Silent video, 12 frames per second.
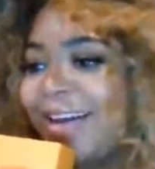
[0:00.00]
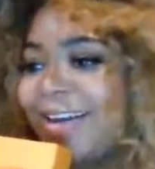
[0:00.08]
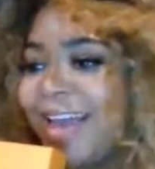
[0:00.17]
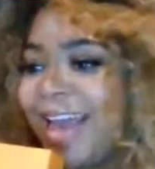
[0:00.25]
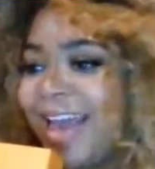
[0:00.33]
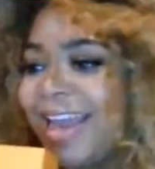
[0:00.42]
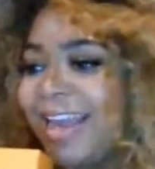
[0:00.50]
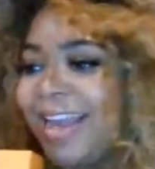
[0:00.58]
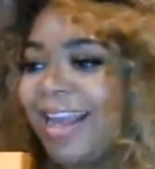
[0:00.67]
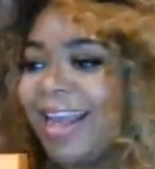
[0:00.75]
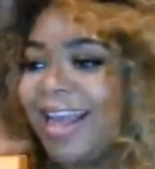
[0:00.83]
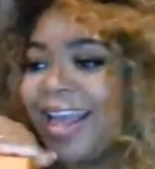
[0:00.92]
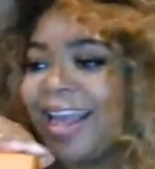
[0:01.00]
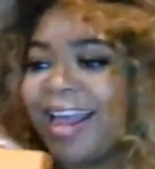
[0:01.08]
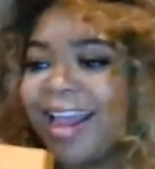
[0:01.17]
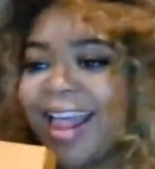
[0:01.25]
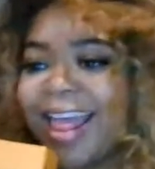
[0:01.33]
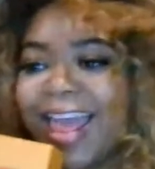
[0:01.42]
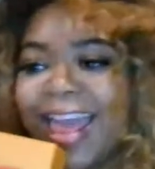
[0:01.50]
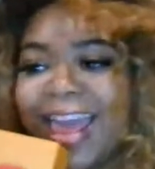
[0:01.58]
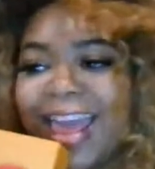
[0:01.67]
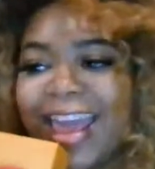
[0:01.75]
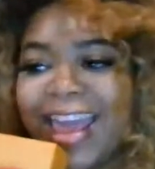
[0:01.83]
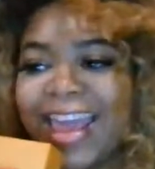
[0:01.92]
Okay.
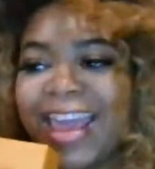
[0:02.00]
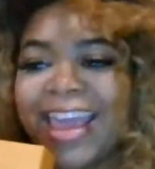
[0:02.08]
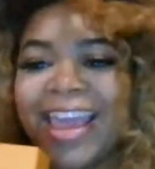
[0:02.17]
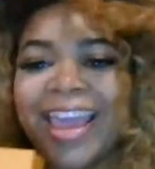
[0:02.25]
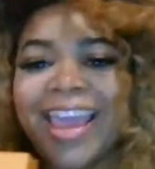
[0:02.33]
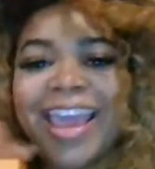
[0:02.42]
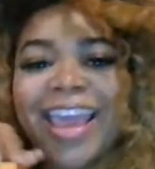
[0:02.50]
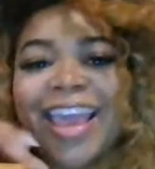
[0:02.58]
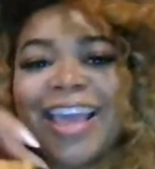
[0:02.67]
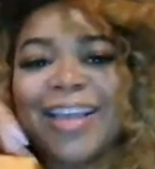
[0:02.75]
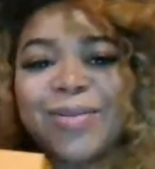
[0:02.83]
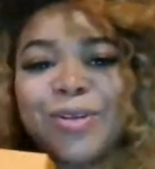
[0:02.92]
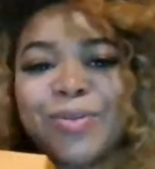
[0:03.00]
Hey,